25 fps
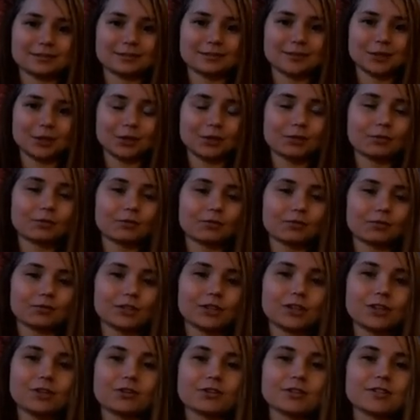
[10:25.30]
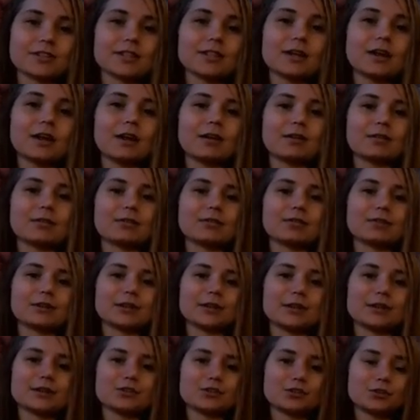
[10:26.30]
You can free yourself.
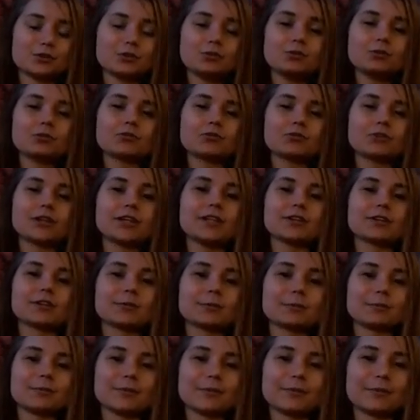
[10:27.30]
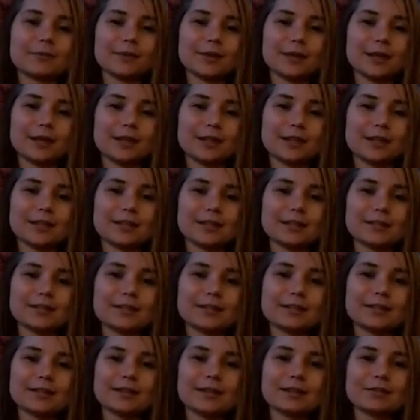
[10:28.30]
True freedom
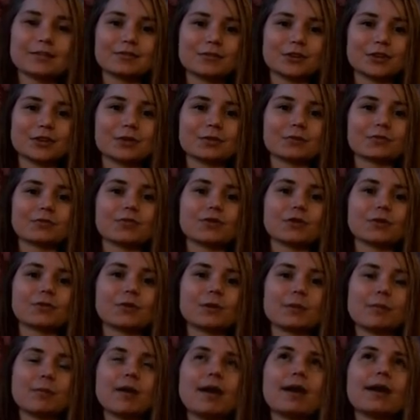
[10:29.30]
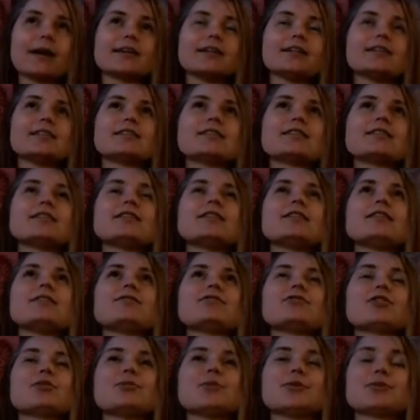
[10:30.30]
is freedom from the mind,
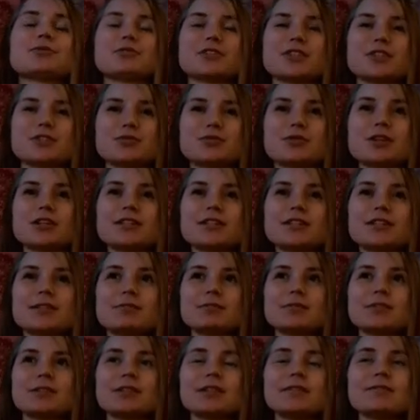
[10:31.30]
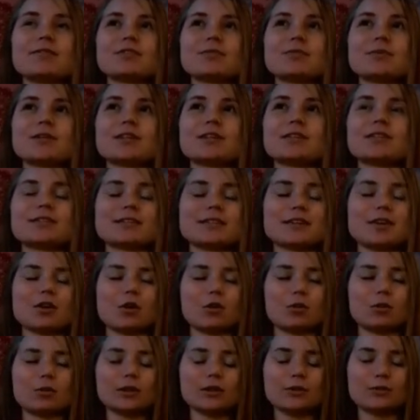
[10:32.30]
from the restricting beliefs, because the
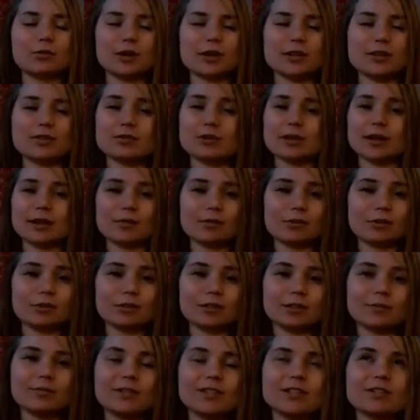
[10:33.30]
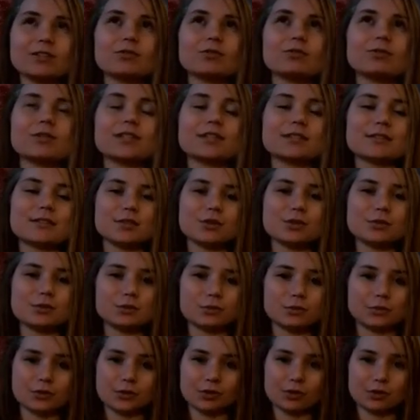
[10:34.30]
only one to ever limit you is
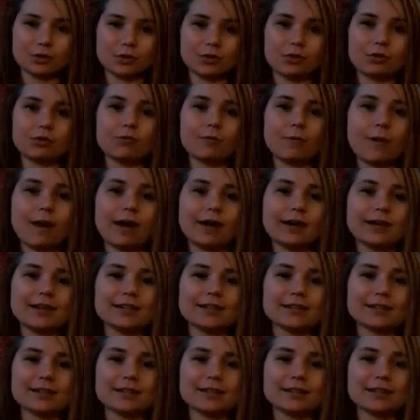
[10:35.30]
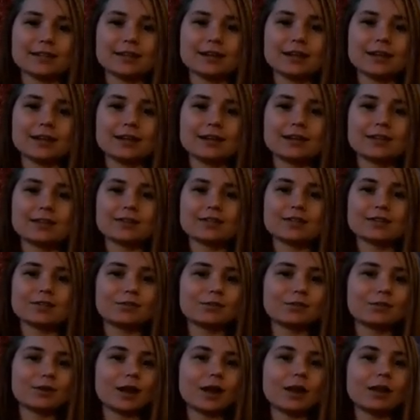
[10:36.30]
you, your own mind.
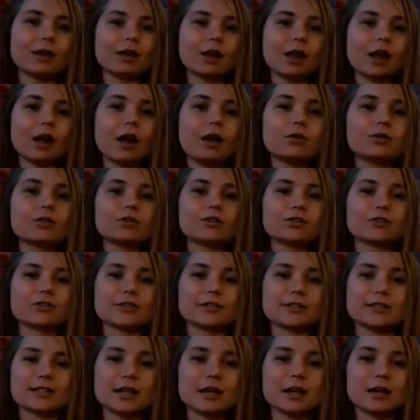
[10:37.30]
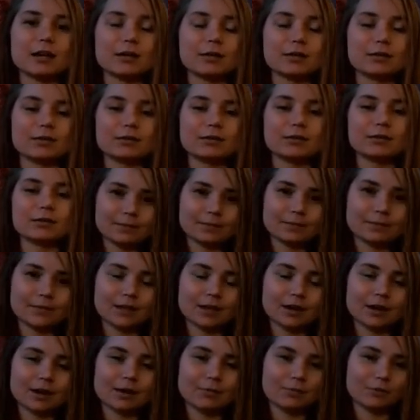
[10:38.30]
So allow yourself,
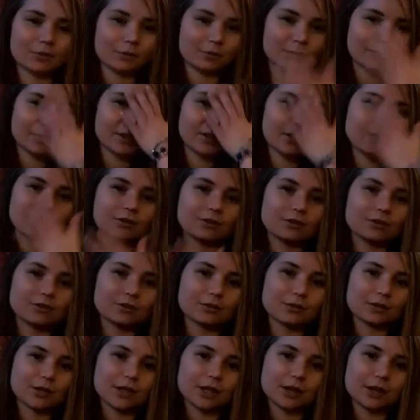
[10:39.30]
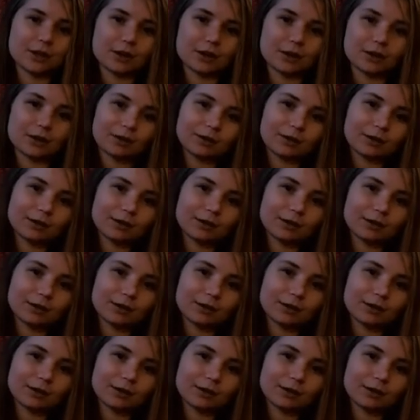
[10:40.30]
come from here to here,